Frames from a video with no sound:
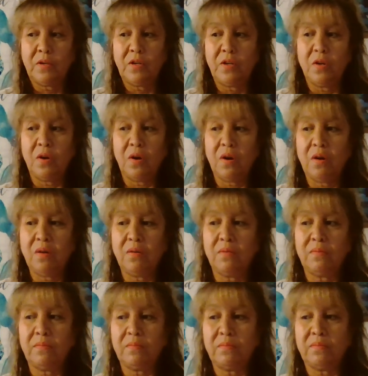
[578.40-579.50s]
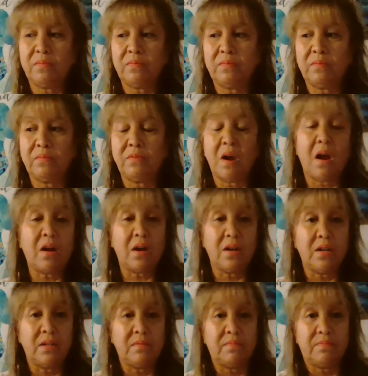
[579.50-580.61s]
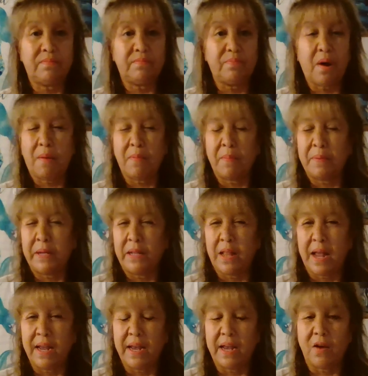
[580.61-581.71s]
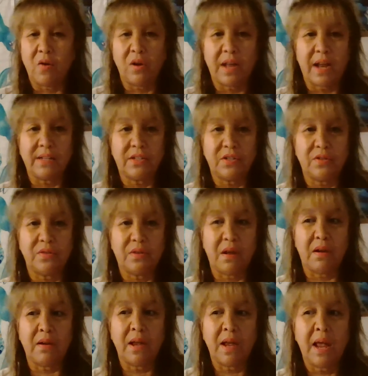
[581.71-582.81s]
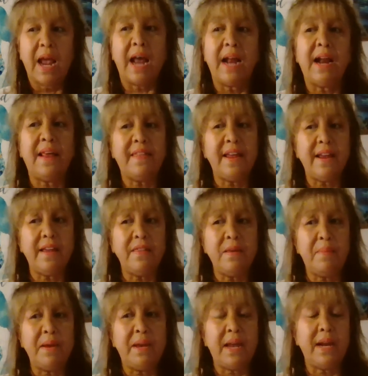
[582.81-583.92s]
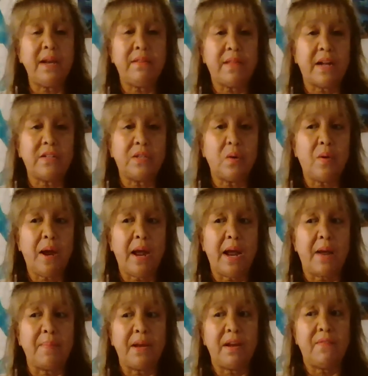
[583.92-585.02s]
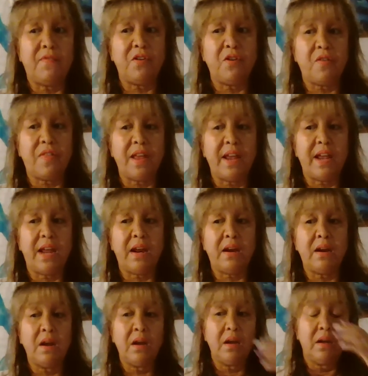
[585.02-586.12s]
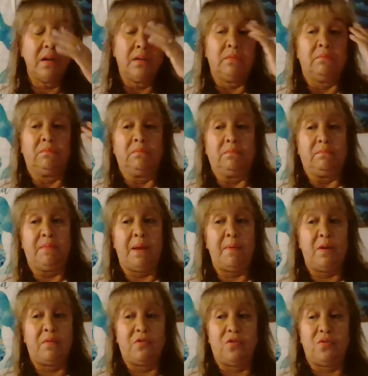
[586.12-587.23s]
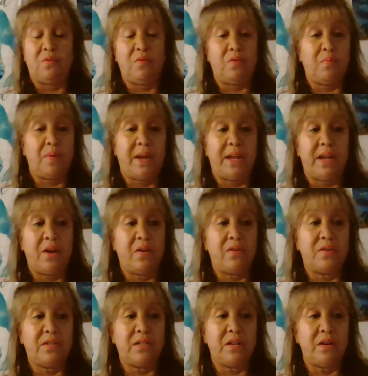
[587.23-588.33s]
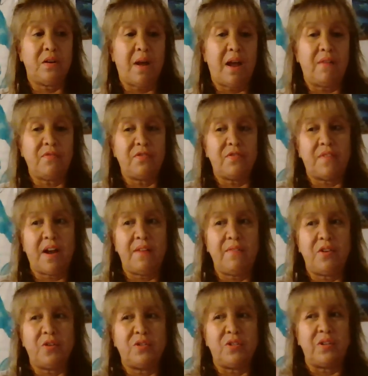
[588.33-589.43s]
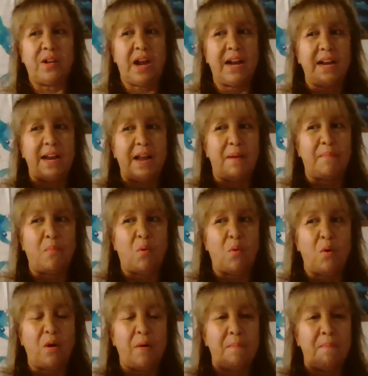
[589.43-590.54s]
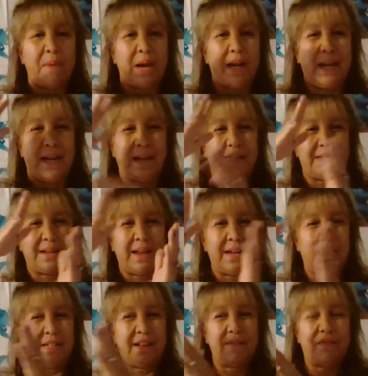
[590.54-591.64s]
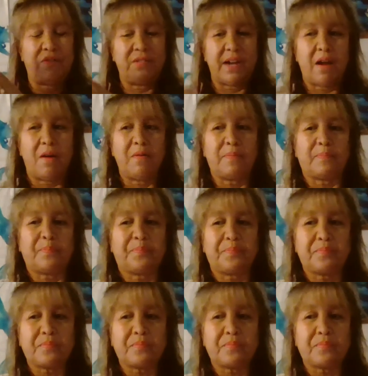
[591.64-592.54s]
you're not going to probably like it or last too long. And I think in the beginning, that's okay. I mean, if you're thinking maybe 2, 3 years, after 5 years, you kind of get more money, it's kind of leveled out,